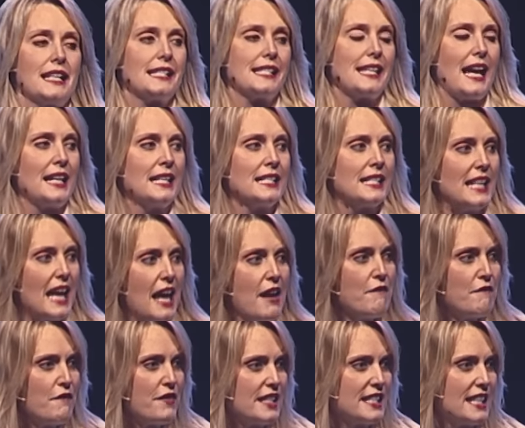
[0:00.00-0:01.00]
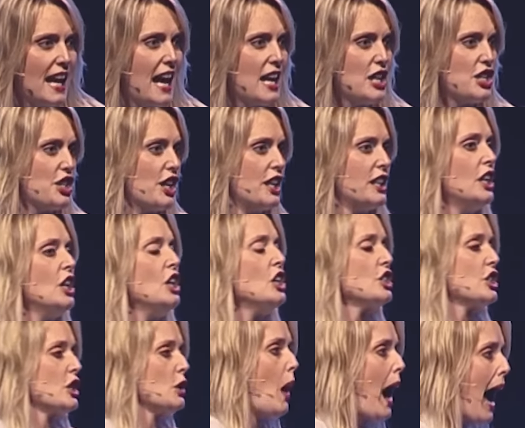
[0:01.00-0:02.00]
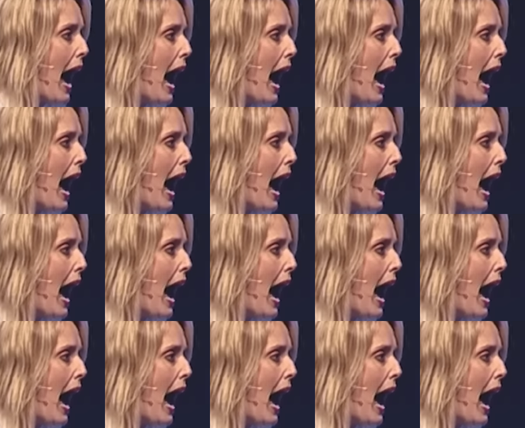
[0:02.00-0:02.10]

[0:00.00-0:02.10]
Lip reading: to extend an invitation to